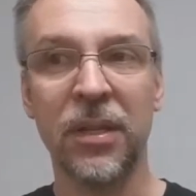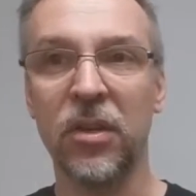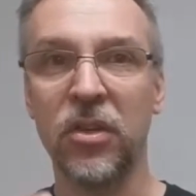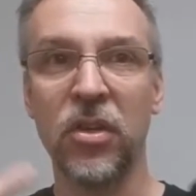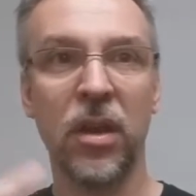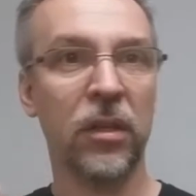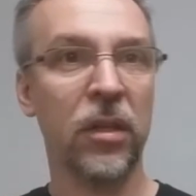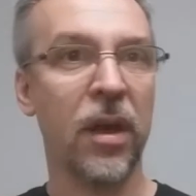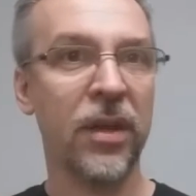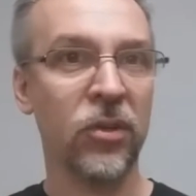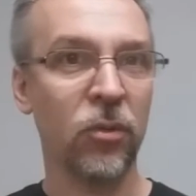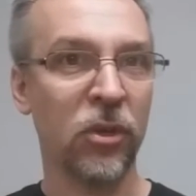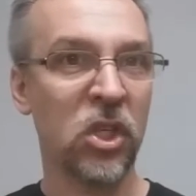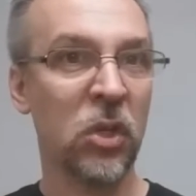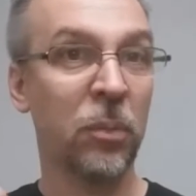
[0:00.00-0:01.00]
There's not a lot
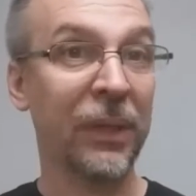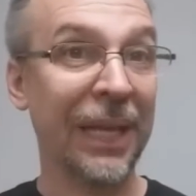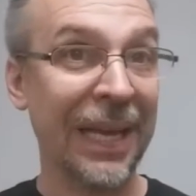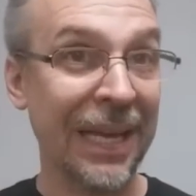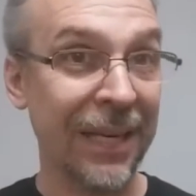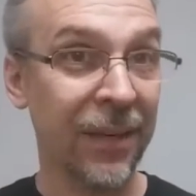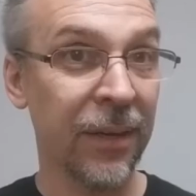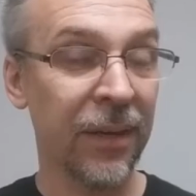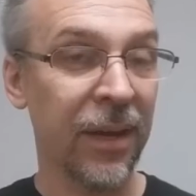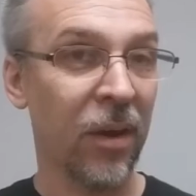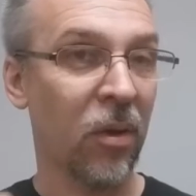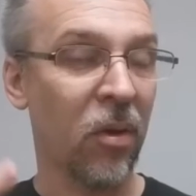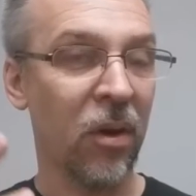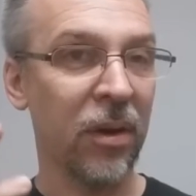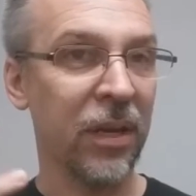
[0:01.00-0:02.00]
to explain,
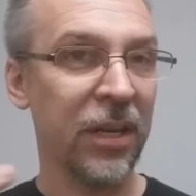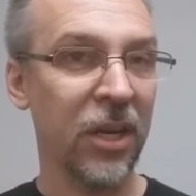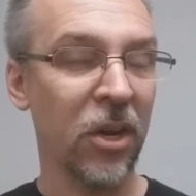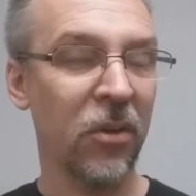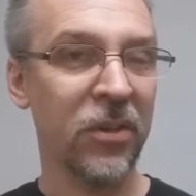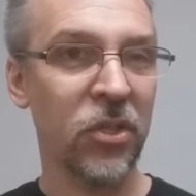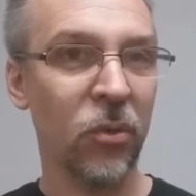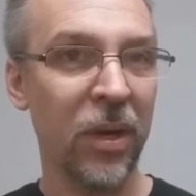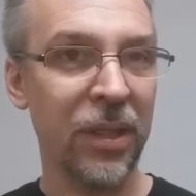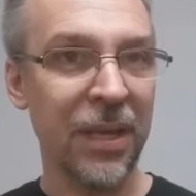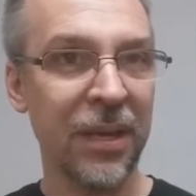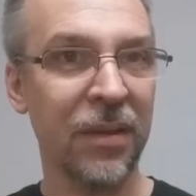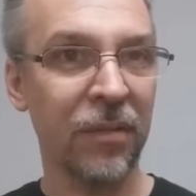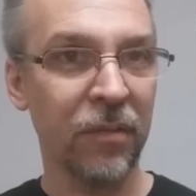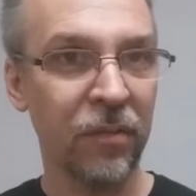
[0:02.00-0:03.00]
so I
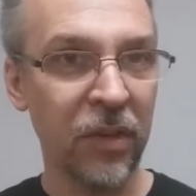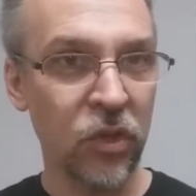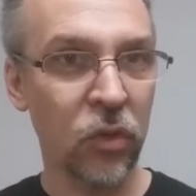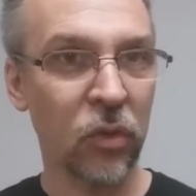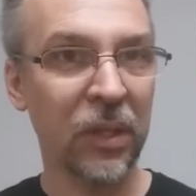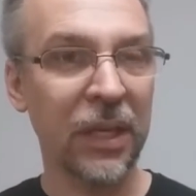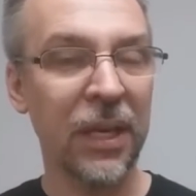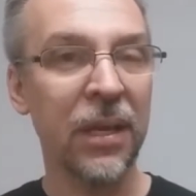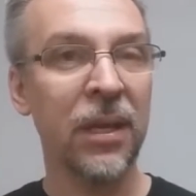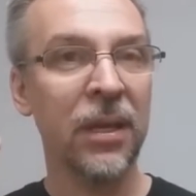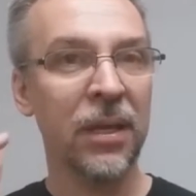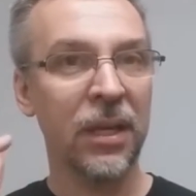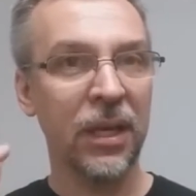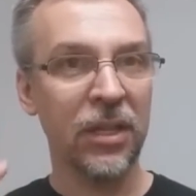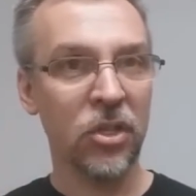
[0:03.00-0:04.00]
think visually
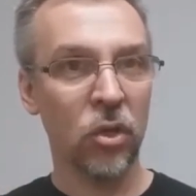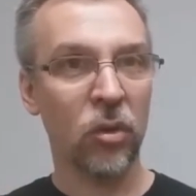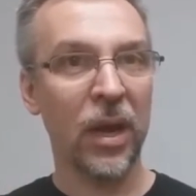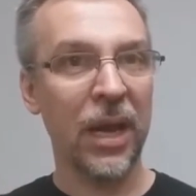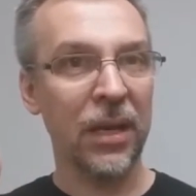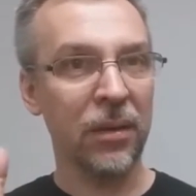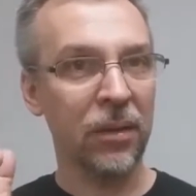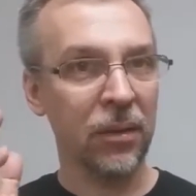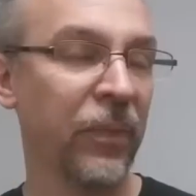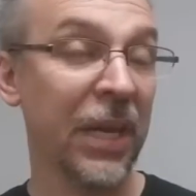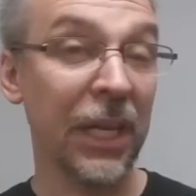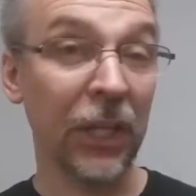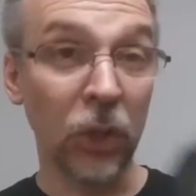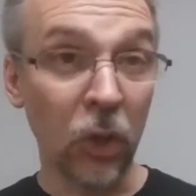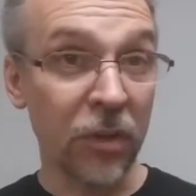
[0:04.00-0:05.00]
it's great.
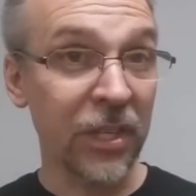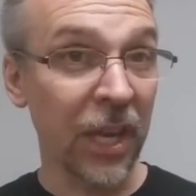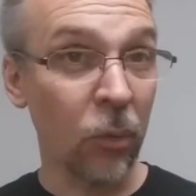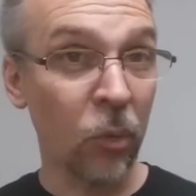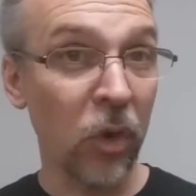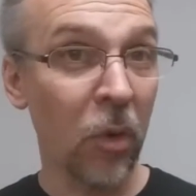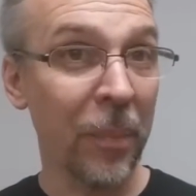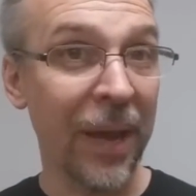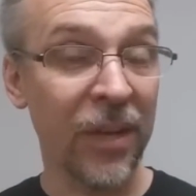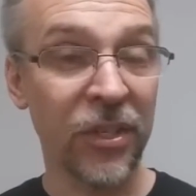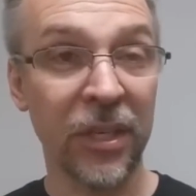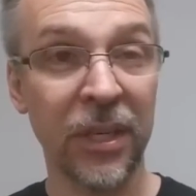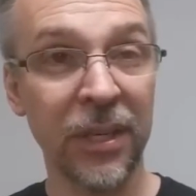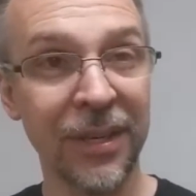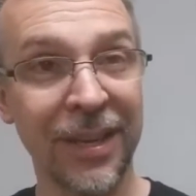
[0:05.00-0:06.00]
It looks like real
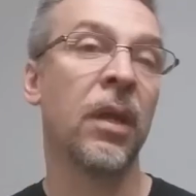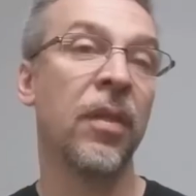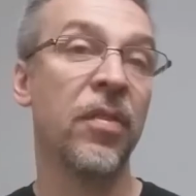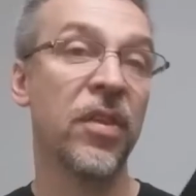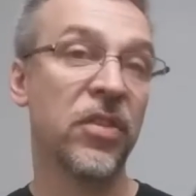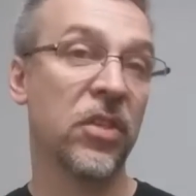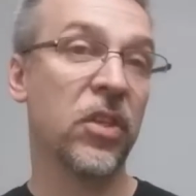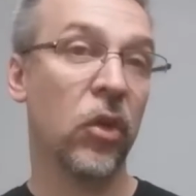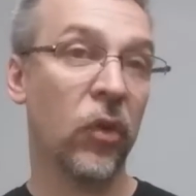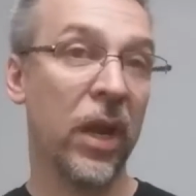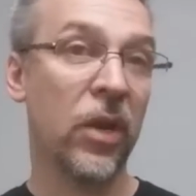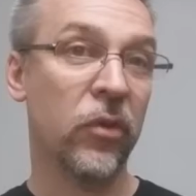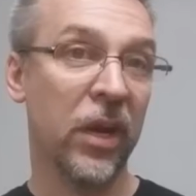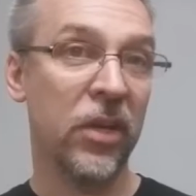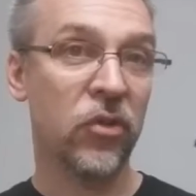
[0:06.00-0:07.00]
magic. This is a
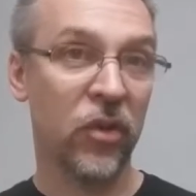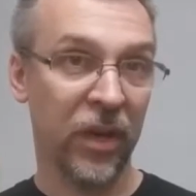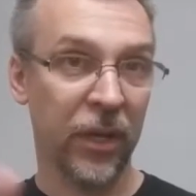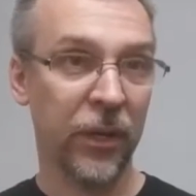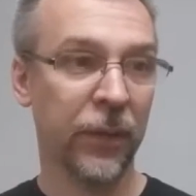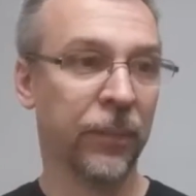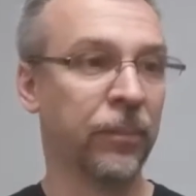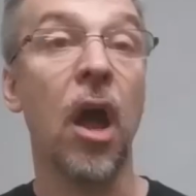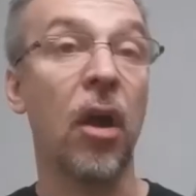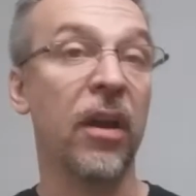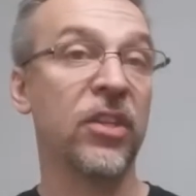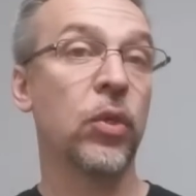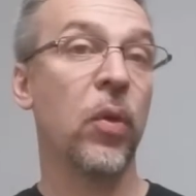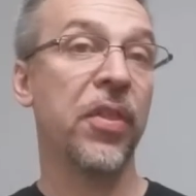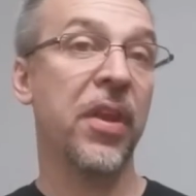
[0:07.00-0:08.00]
great, great trick. All
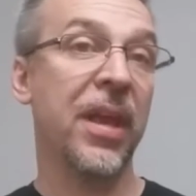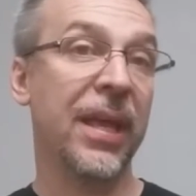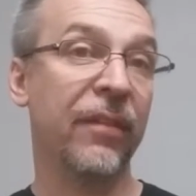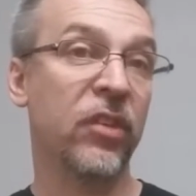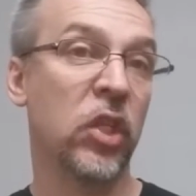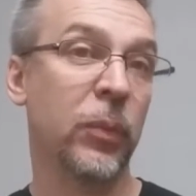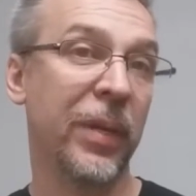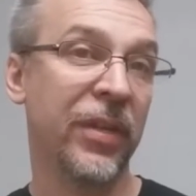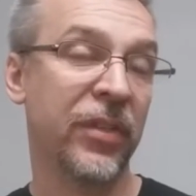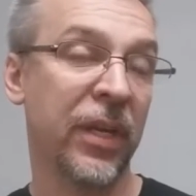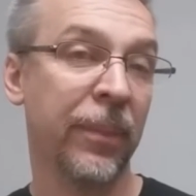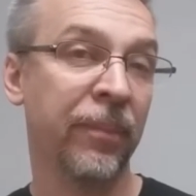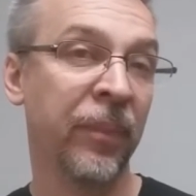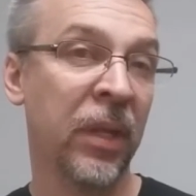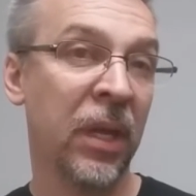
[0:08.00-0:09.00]
right, so what are the negatives to
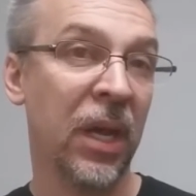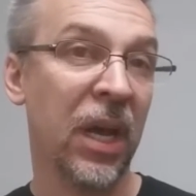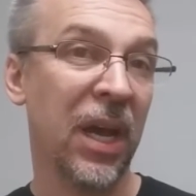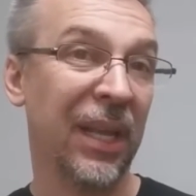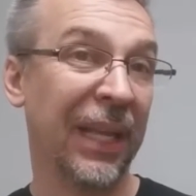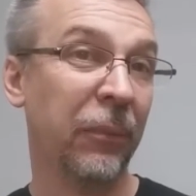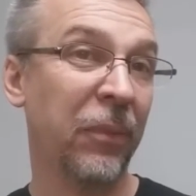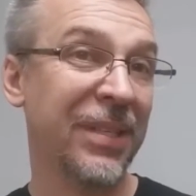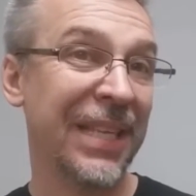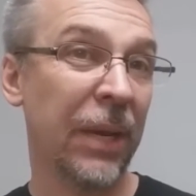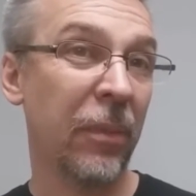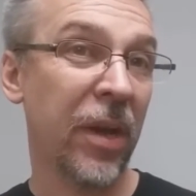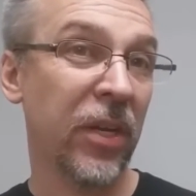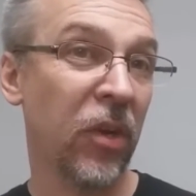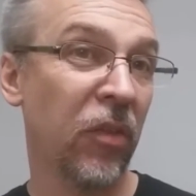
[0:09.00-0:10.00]
space-time? Like we say
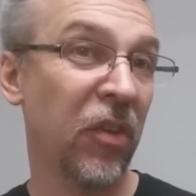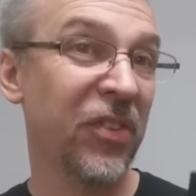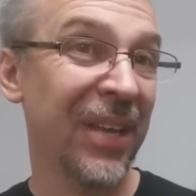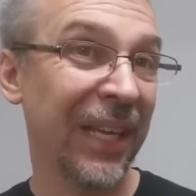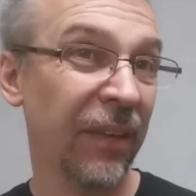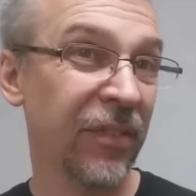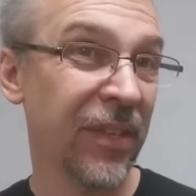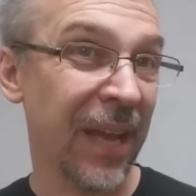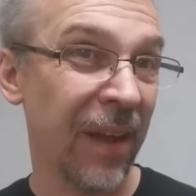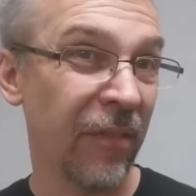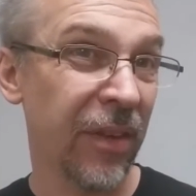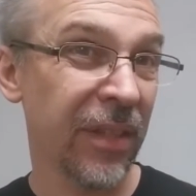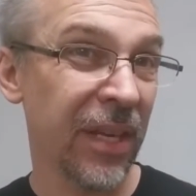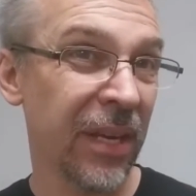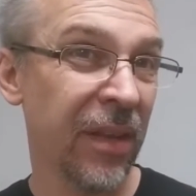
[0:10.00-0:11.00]
around here, there's negatives to
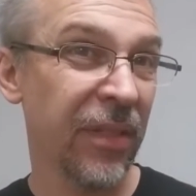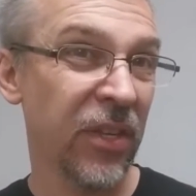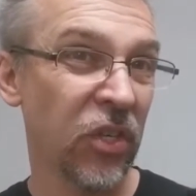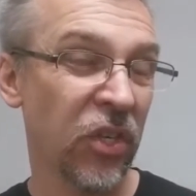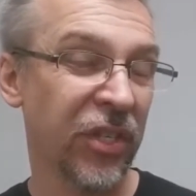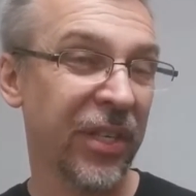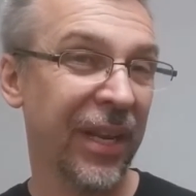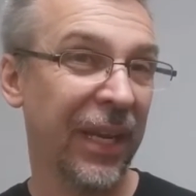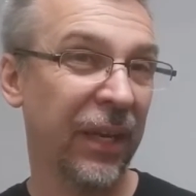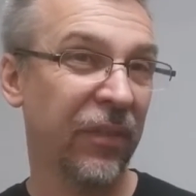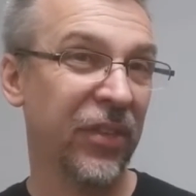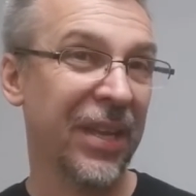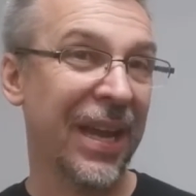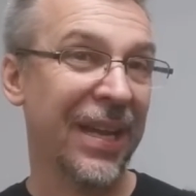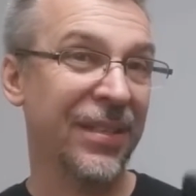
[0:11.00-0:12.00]
everything. These are just the
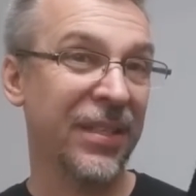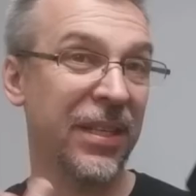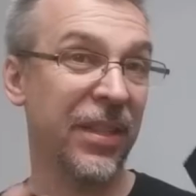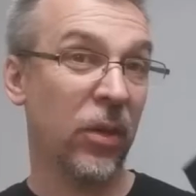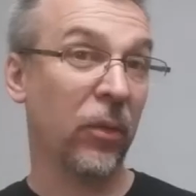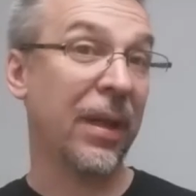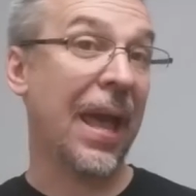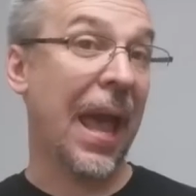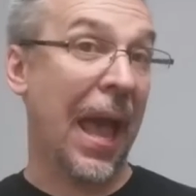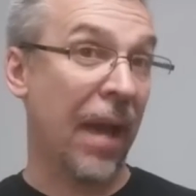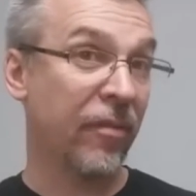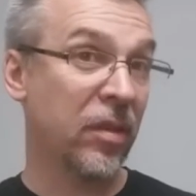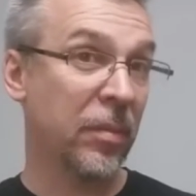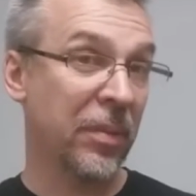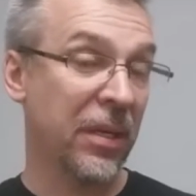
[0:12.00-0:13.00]
negatives I see. They don't
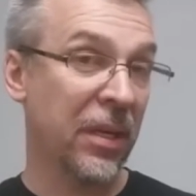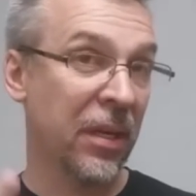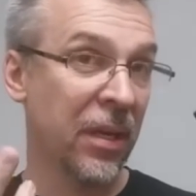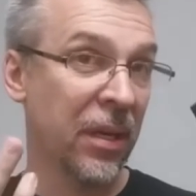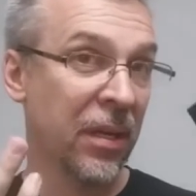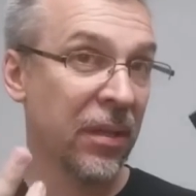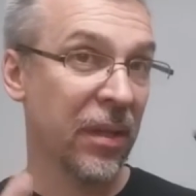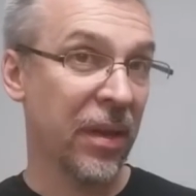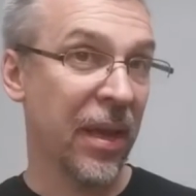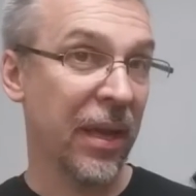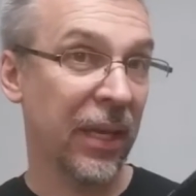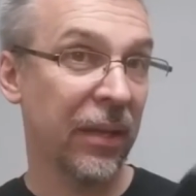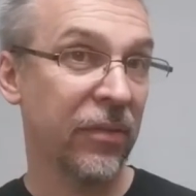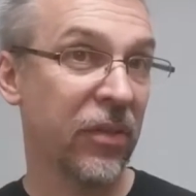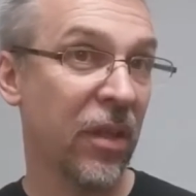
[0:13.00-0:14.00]
have to be the
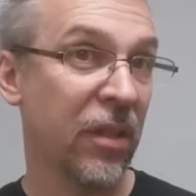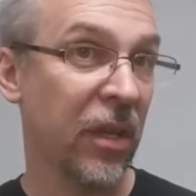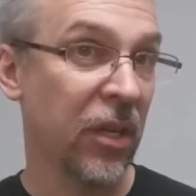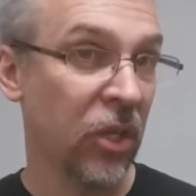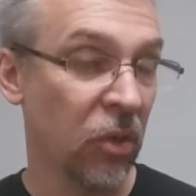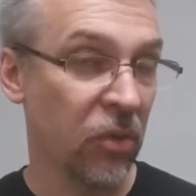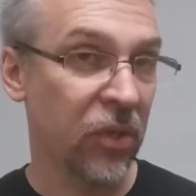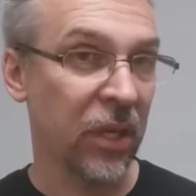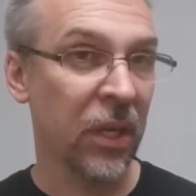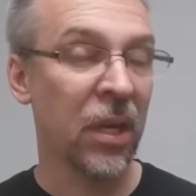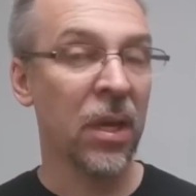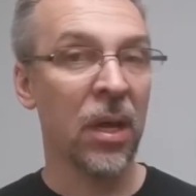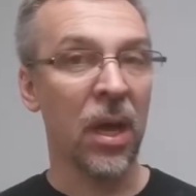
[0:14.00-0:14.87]
negatives that you see.